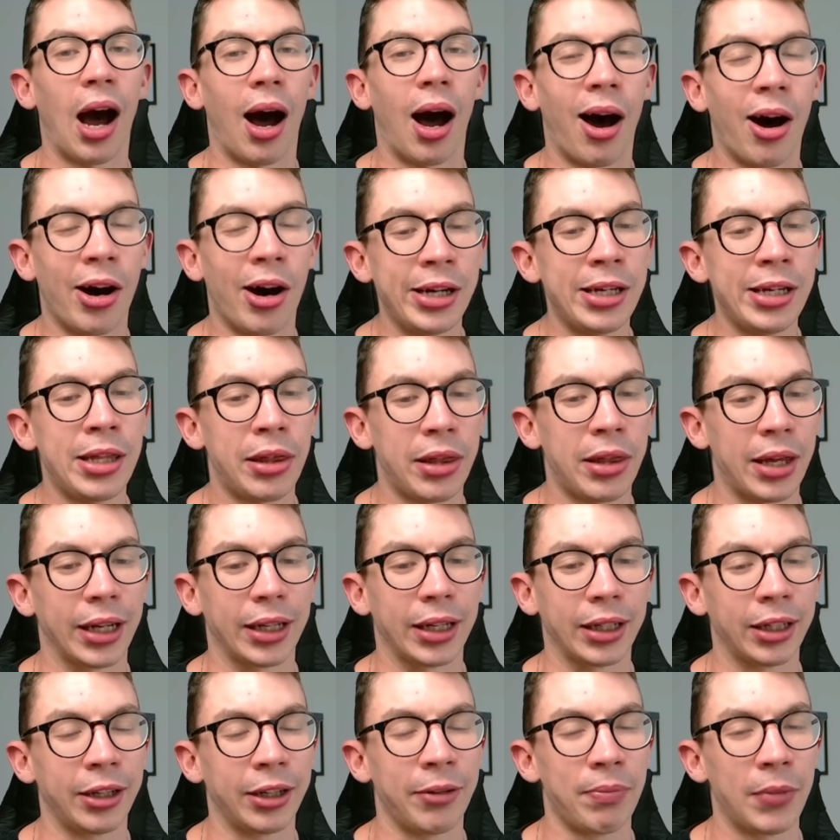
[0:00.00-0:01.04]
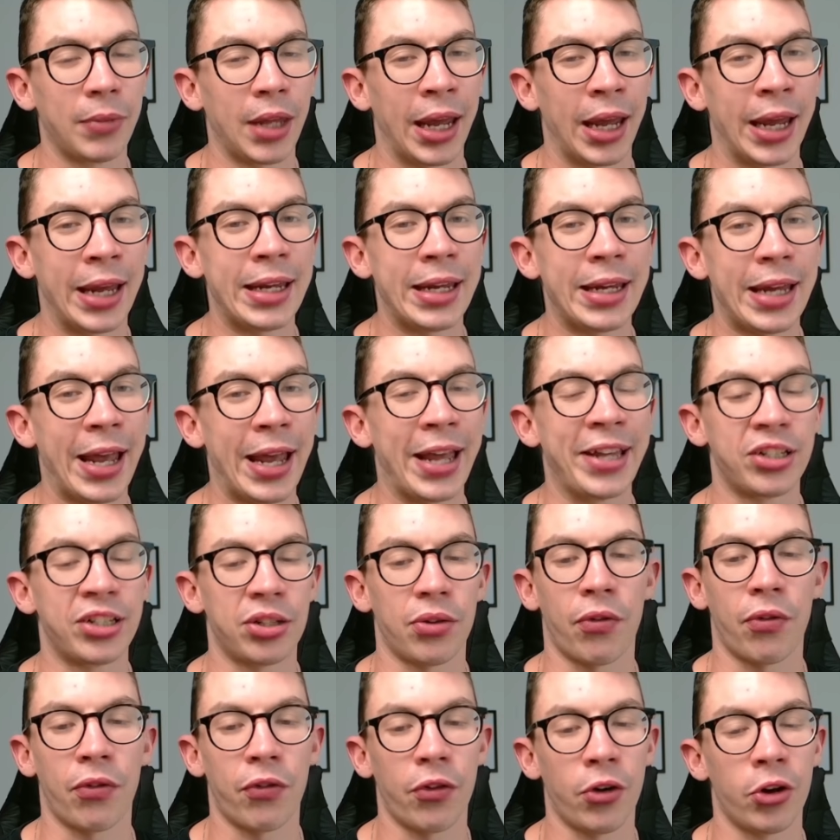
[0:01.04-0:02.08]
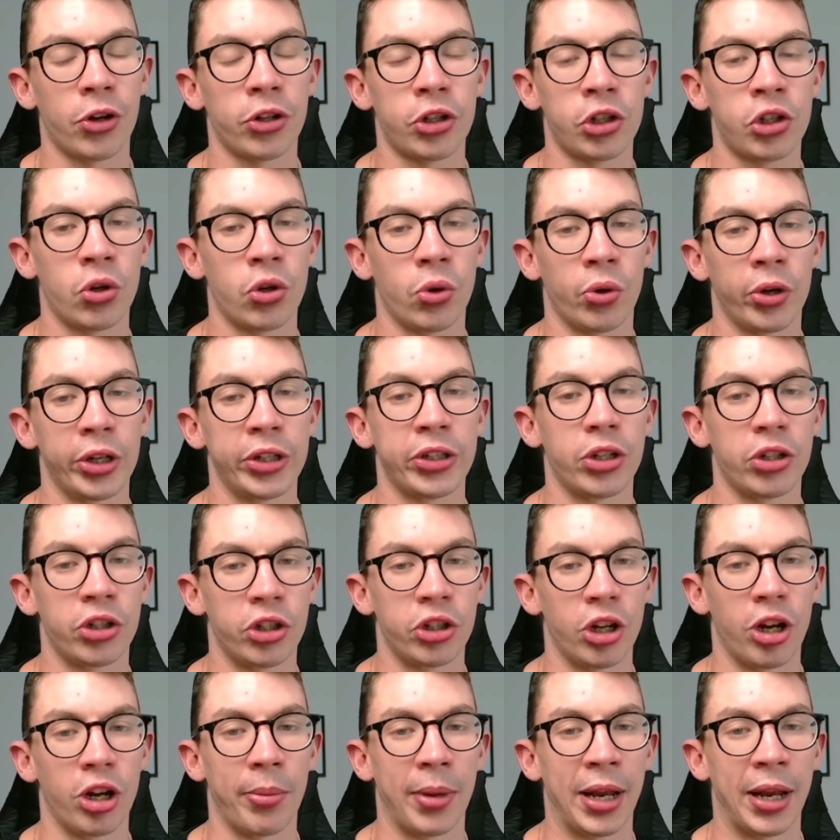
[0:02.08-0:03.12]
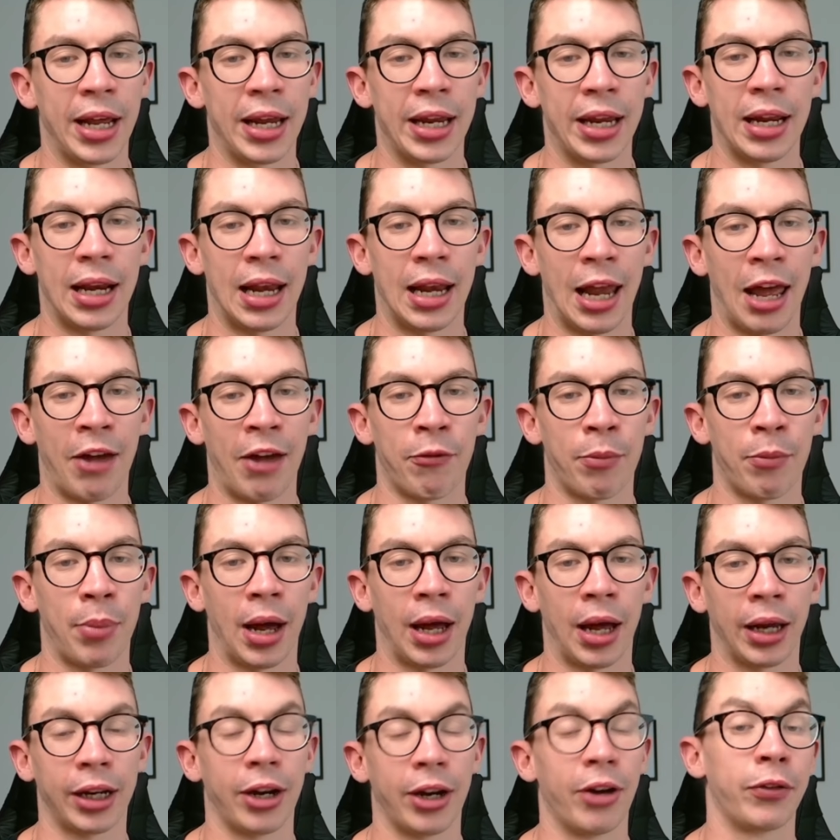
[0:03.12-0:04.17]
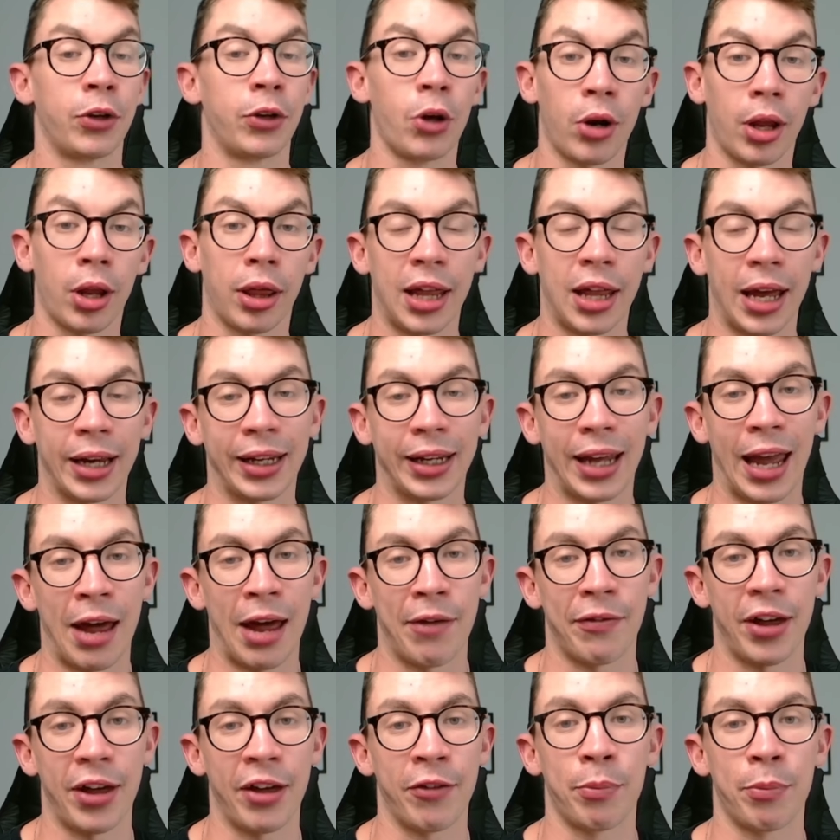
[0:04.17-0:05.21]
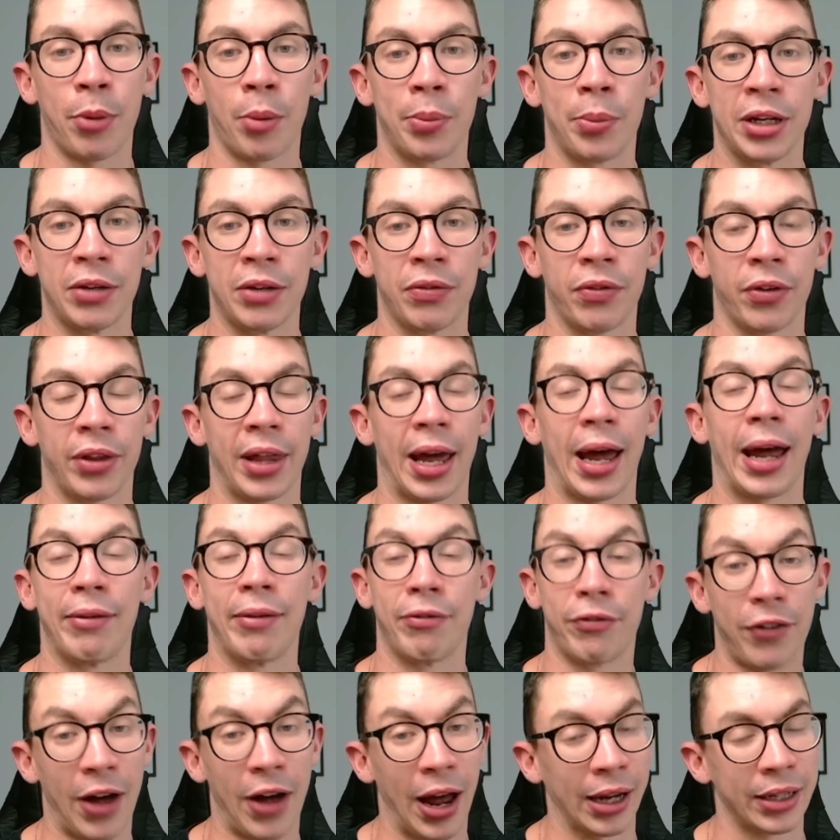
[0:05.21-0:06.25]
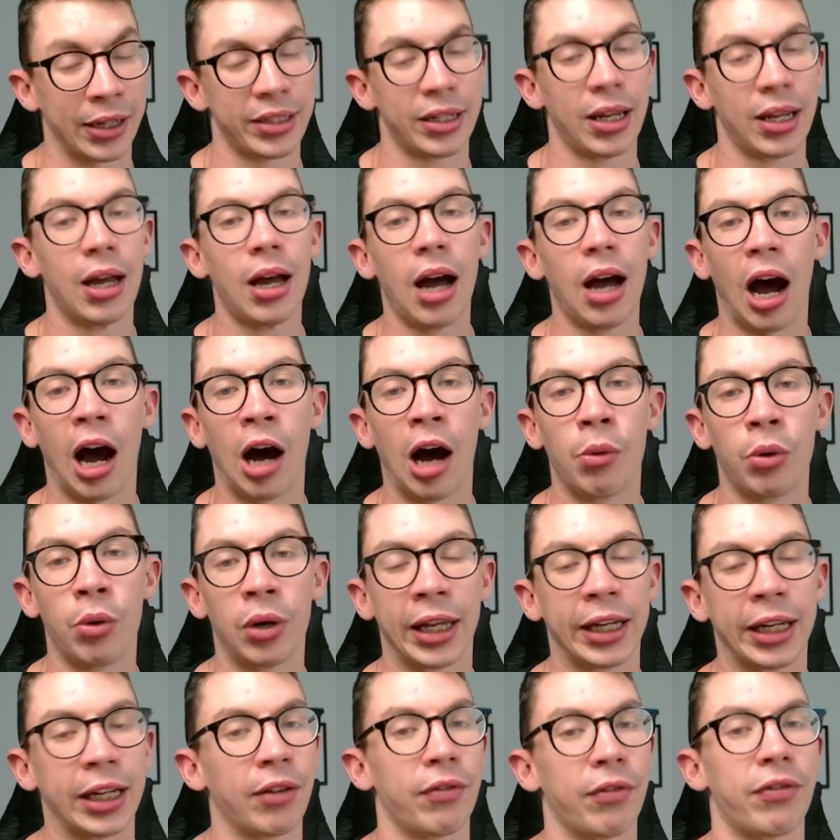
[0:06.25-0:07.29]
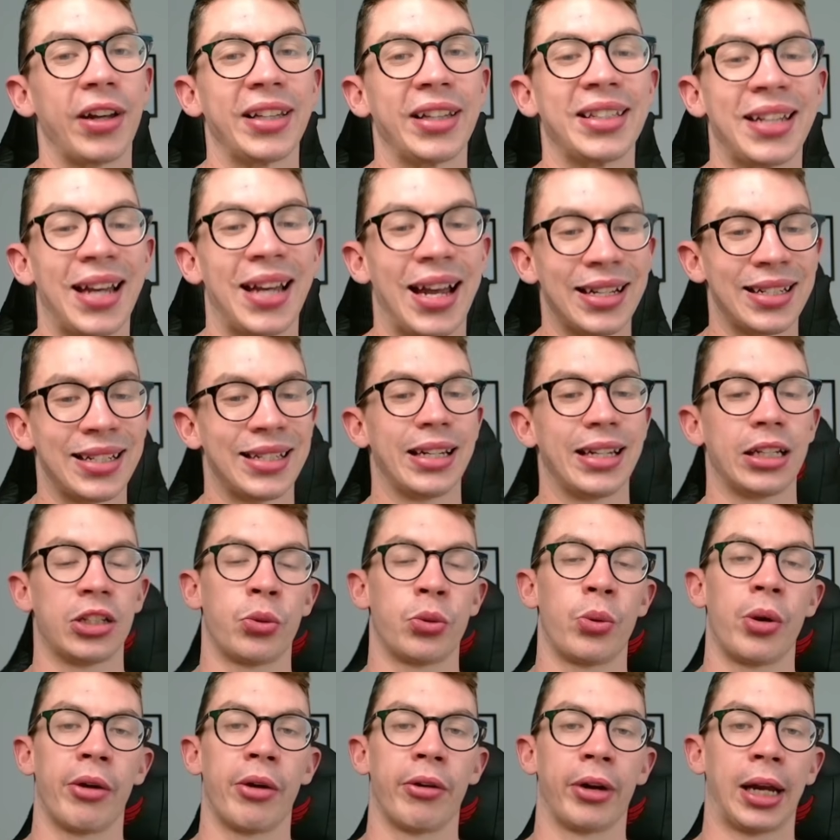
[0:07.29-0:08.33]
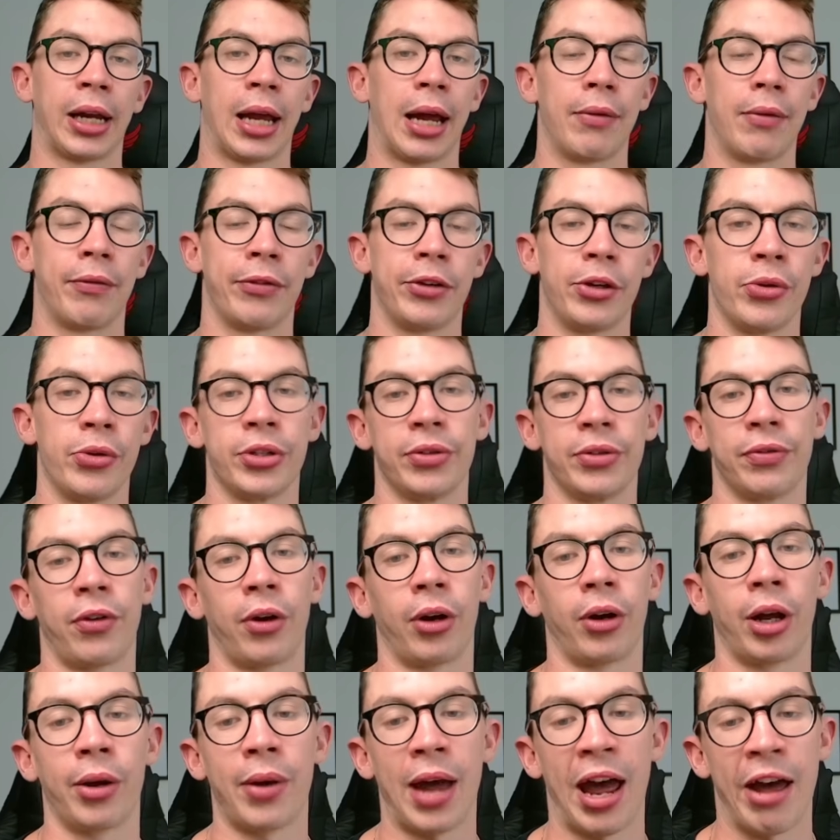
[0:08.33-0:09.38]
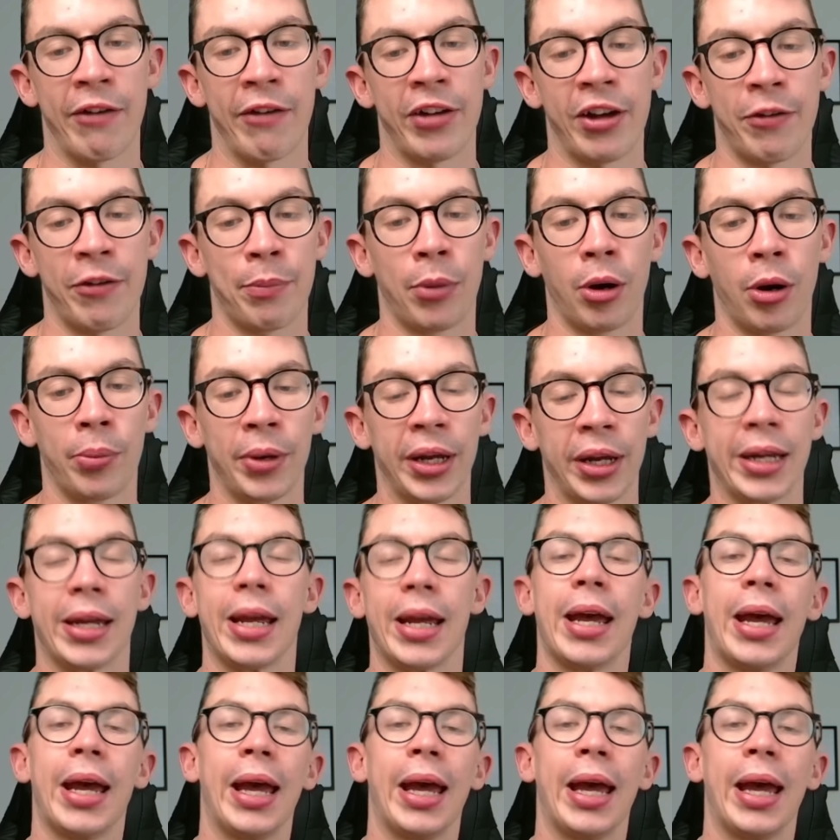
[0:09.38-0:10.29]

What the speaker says: I think he is first choice Germany left back. I've got to thank FF Bobby for that. In fact, I will link a fantastic Twitter account for you to follow, FF Bobby.